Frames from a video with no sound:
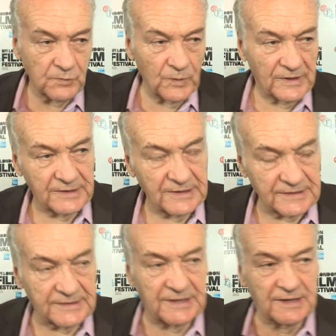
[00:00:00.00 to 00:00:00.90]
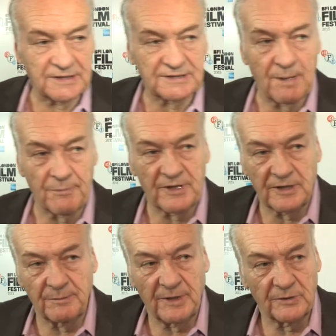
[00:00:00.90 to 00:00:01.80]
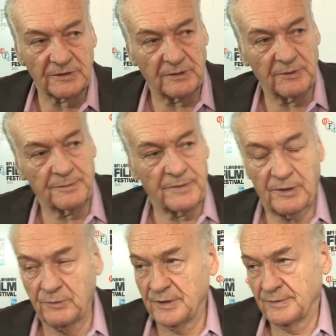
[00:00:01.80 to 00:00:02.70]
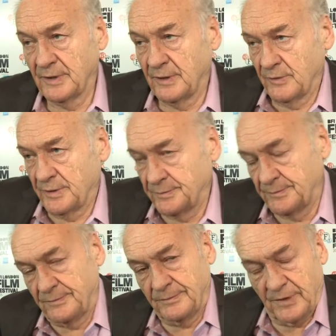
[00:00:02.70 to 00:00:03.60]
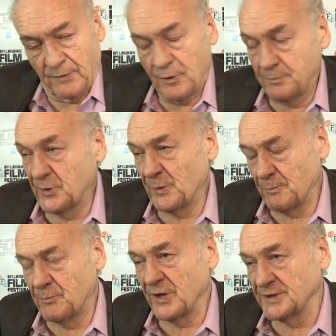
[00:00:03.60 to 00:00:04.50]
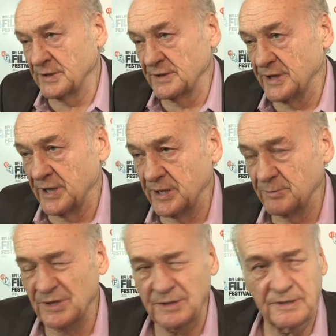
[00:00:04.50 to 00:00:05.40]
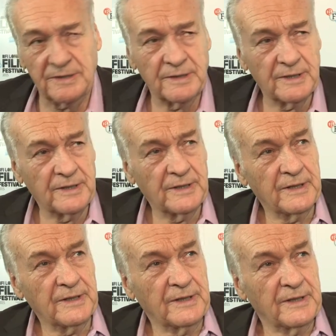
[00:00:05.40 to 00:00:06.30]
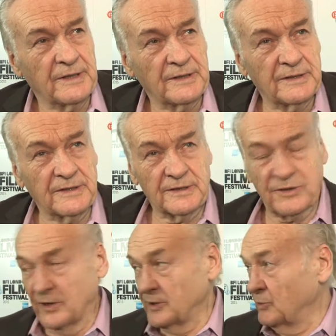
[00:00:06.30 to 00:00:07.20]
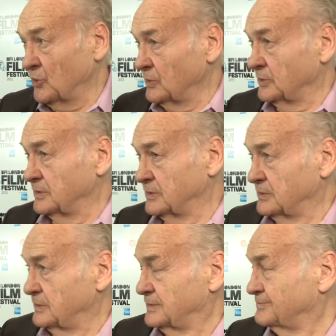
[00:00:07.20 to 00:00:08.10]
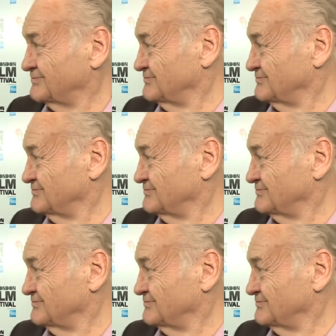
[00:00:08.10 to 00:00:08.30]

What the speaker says: Well, it tells something about our present time in the incredible